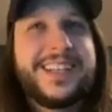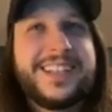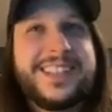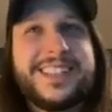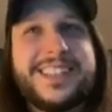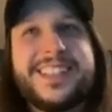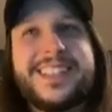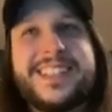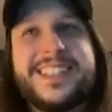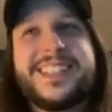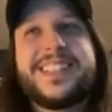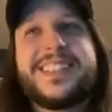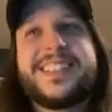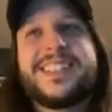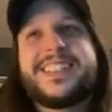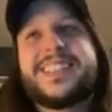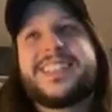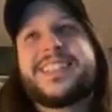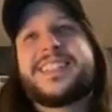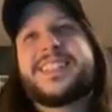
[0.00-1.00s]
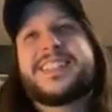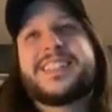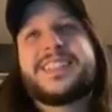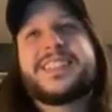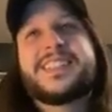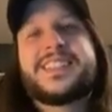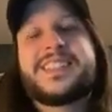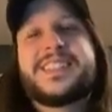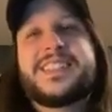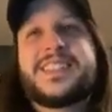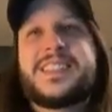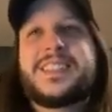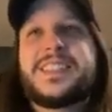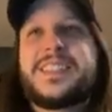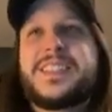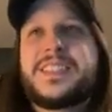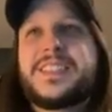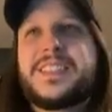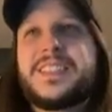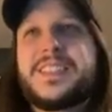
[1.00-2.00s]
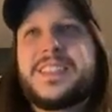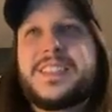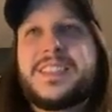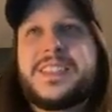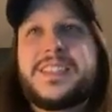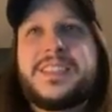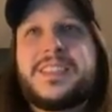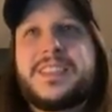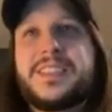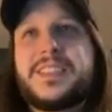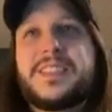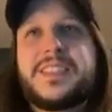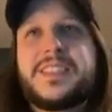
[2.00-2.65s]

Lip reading: No words are spoken by the person on screen.